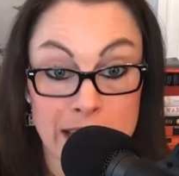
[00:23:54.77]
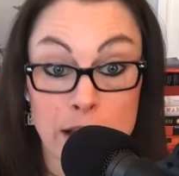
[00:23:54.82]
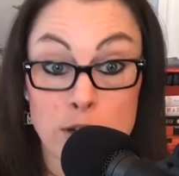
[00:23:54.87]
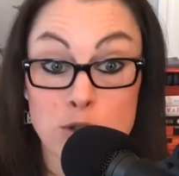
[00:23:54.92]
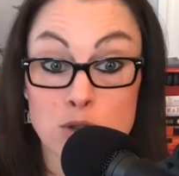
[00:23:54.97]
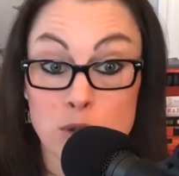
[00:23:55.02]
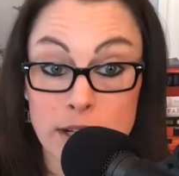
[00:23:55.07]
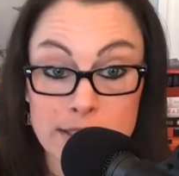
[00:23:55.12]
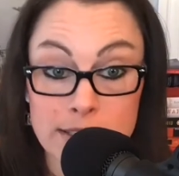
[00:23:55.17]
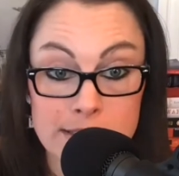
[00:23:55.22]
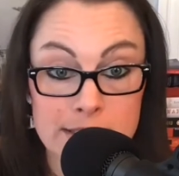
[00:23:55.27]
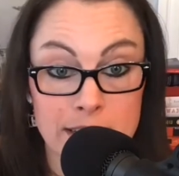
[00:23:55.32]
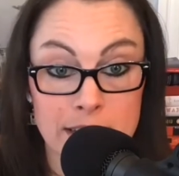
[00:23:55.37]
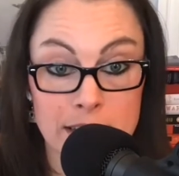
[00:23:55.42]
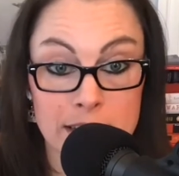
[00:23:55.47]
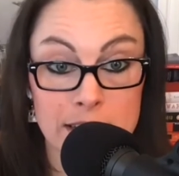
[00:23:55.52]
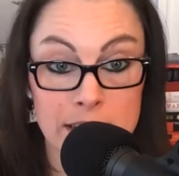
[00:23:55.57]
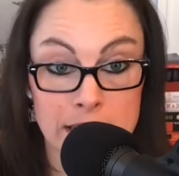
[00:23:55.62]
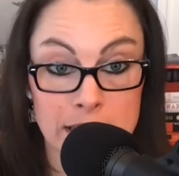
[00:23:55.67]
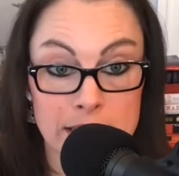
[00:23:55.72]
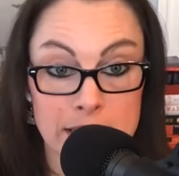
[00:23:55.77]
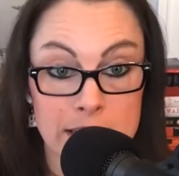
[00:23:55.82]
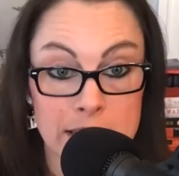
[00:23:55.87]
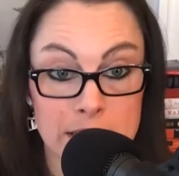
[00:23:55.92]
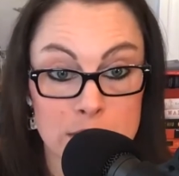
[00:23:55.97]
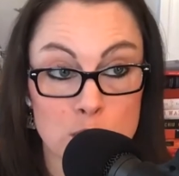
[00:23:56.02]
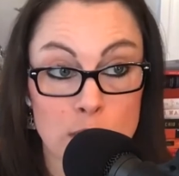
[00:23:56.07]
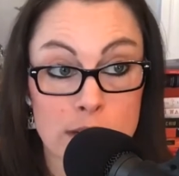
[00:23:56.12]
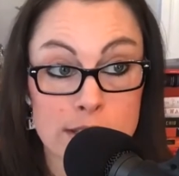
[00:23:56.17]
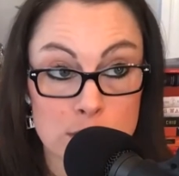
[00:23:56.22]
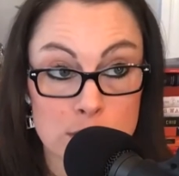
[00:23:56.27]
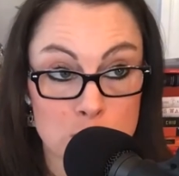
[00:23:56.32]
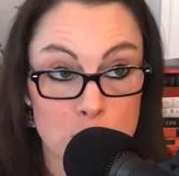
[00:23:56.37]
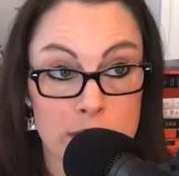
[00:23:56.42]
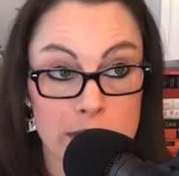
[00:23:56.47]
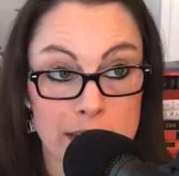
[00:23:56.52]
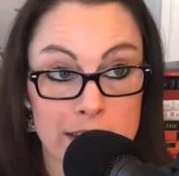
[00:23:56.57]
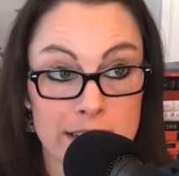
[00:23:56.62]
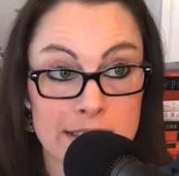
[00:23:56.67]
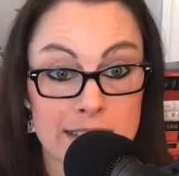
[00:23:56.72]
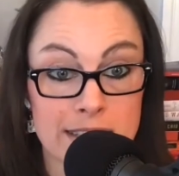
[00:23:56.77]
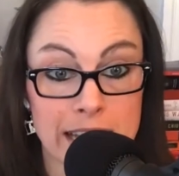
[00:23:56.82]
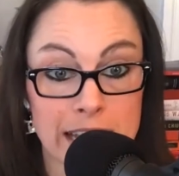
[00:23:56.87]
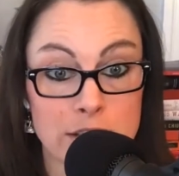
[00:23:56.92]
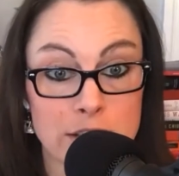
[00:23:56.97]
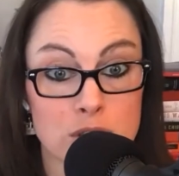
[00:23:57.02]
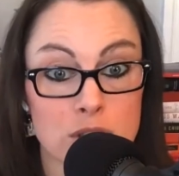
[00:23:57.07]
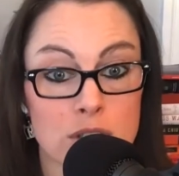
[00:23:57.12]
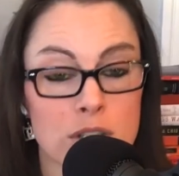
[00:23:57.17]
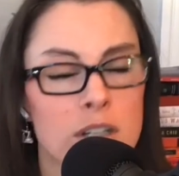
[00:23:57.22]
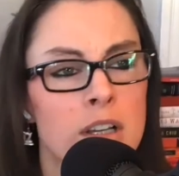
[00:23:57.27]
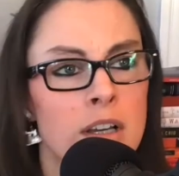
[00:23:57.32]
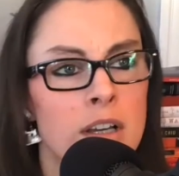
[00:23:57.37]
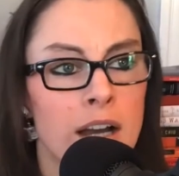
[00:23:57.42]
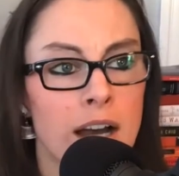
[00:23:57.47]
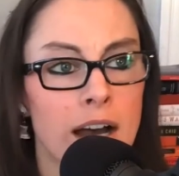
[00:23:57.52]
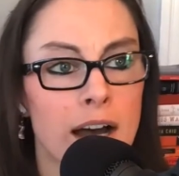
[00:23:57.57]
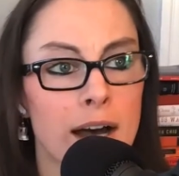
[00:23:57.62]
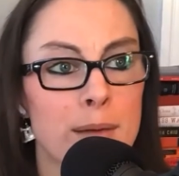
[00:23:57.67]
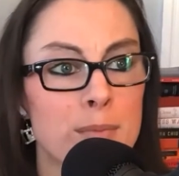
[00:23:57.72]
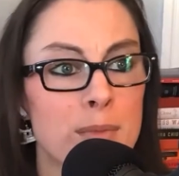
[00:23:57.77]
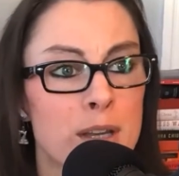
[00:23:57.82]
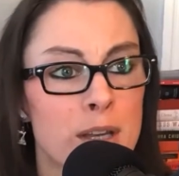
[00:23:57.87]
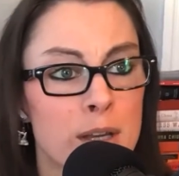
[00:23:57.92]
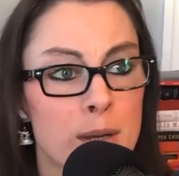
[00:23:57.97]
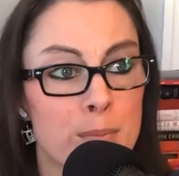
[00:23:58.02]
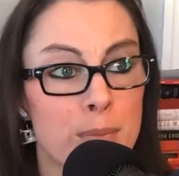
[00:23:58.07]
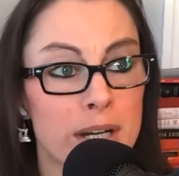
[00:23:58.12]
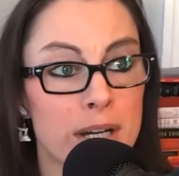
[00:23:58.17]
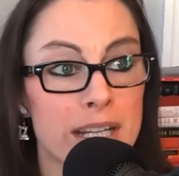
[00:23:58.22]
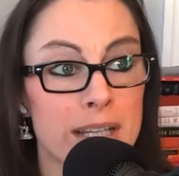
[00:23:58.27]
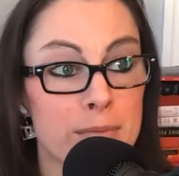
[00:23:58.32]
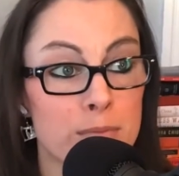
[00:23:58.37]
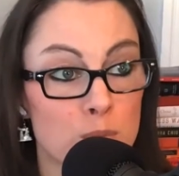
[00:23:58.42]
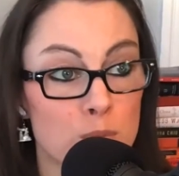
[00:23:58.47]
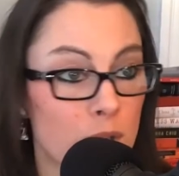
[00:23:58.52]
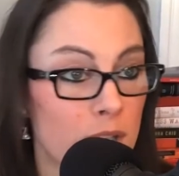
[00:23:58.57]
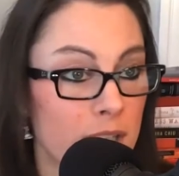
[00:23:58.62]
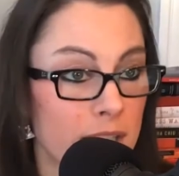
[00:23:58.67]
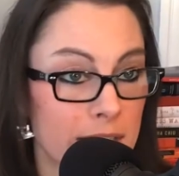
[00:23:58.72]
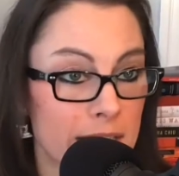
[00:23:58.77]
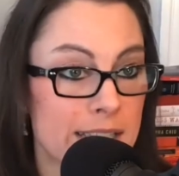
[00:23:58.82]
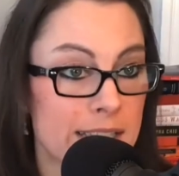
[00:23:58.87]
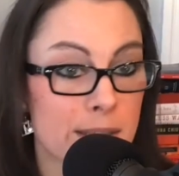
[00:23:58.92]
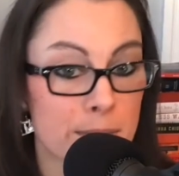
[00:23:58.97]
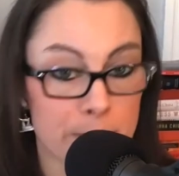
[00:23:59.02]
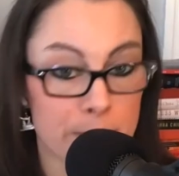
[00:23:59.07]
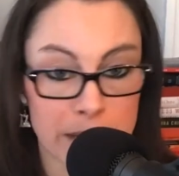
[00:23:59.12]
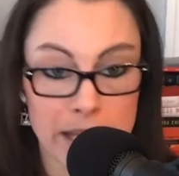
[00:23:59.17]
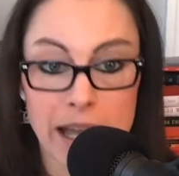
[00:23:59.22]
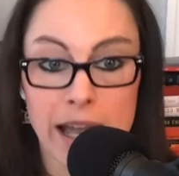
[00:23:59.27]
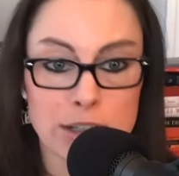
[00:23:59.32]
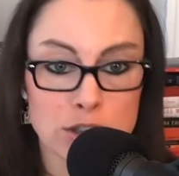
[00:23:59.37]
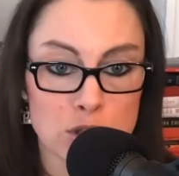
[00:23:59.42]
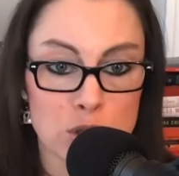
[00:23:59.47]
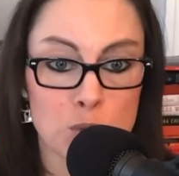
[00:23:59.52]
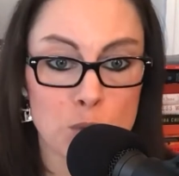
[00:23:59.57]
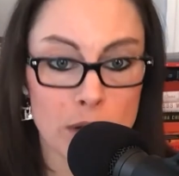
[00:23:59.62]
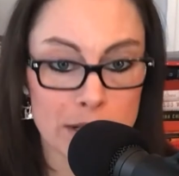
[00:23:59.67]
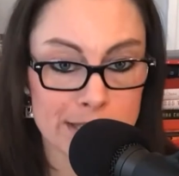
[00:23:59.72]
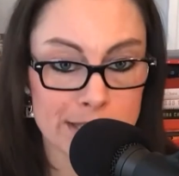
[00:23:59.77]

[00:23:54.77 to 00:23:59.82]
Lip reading: how transient and transitory that is in nature. But it really is actually well